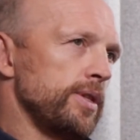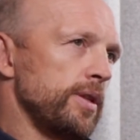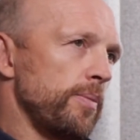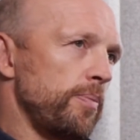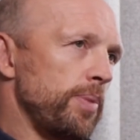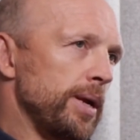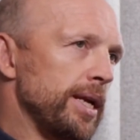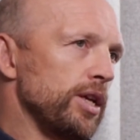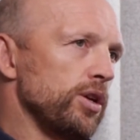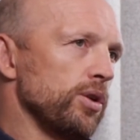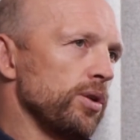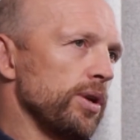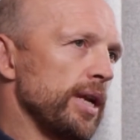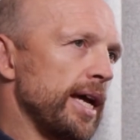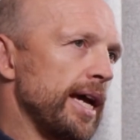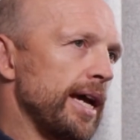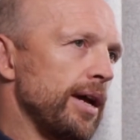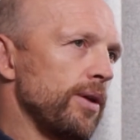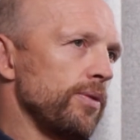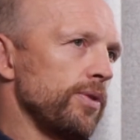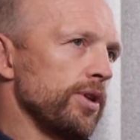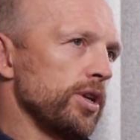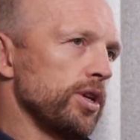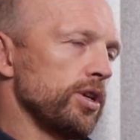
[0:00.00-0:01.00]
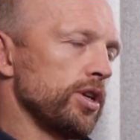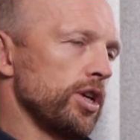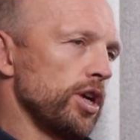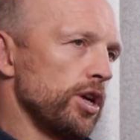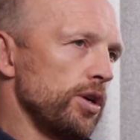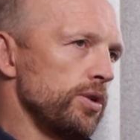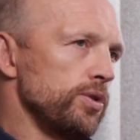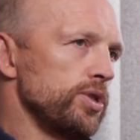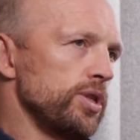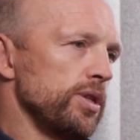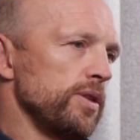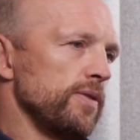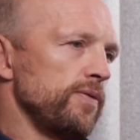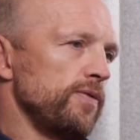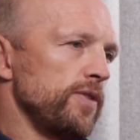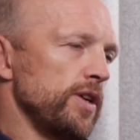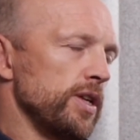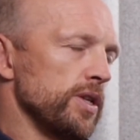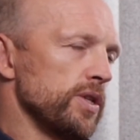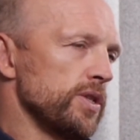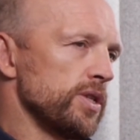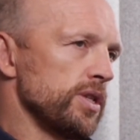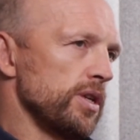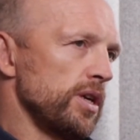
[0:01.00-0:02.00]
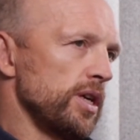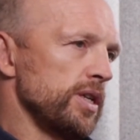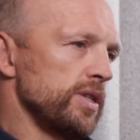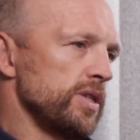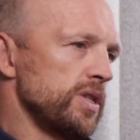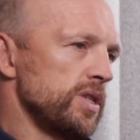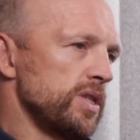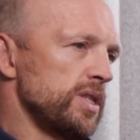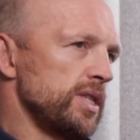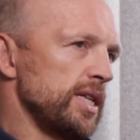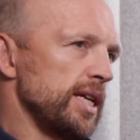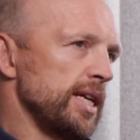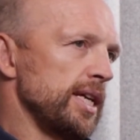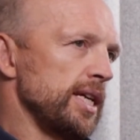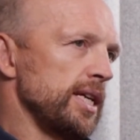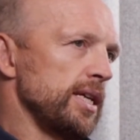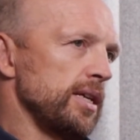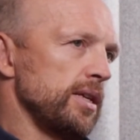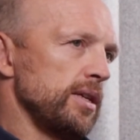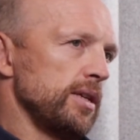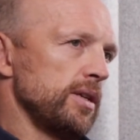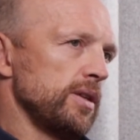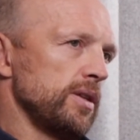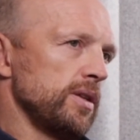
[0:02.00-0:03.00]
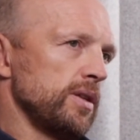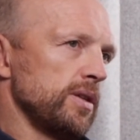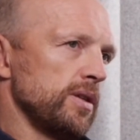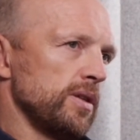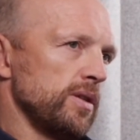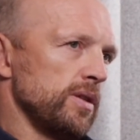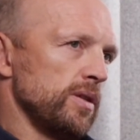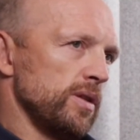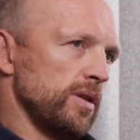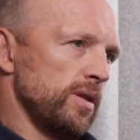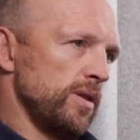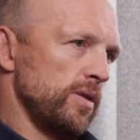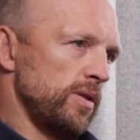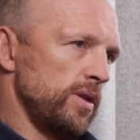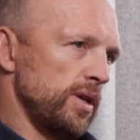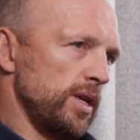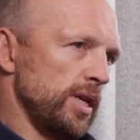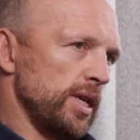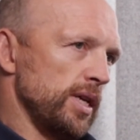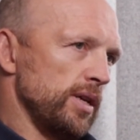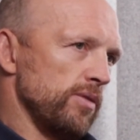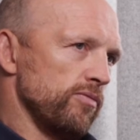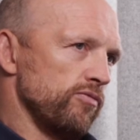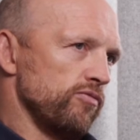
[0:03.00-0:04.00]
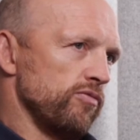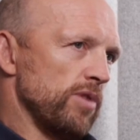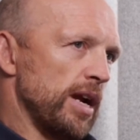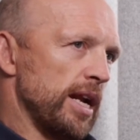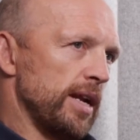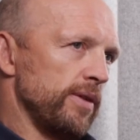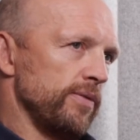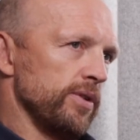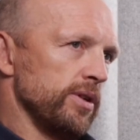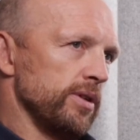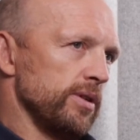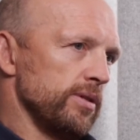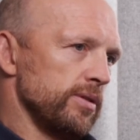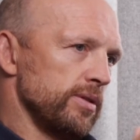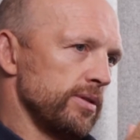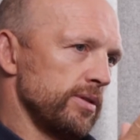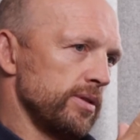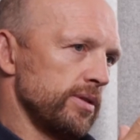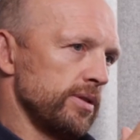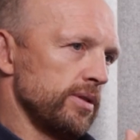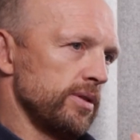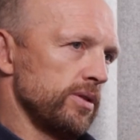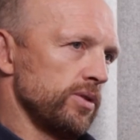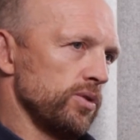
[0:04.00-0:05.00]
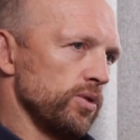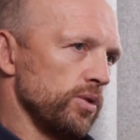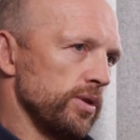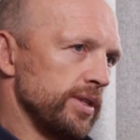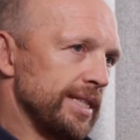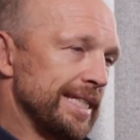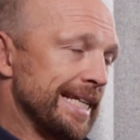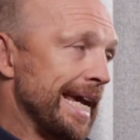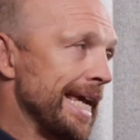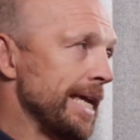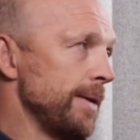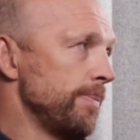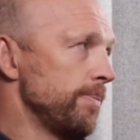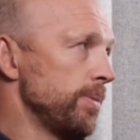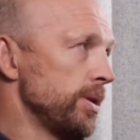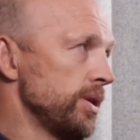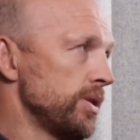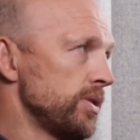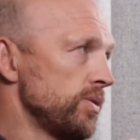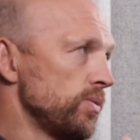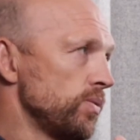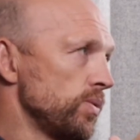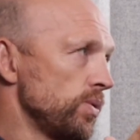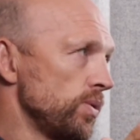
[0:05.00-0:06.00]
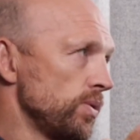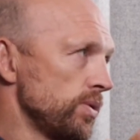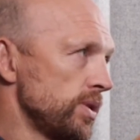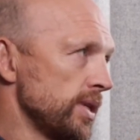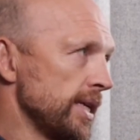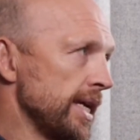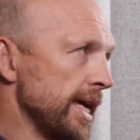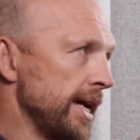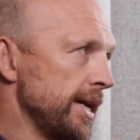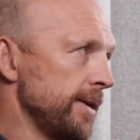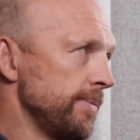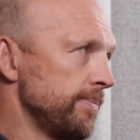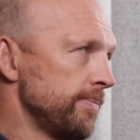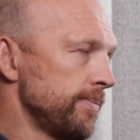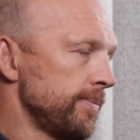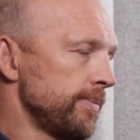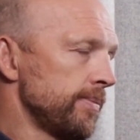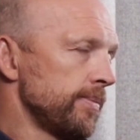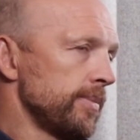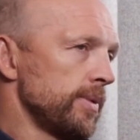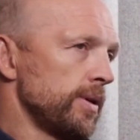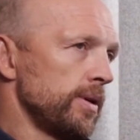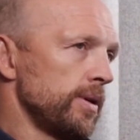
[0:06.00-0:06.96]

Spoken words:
Depending on how the coach and the fitness side see the relevant sort of taper towards a game,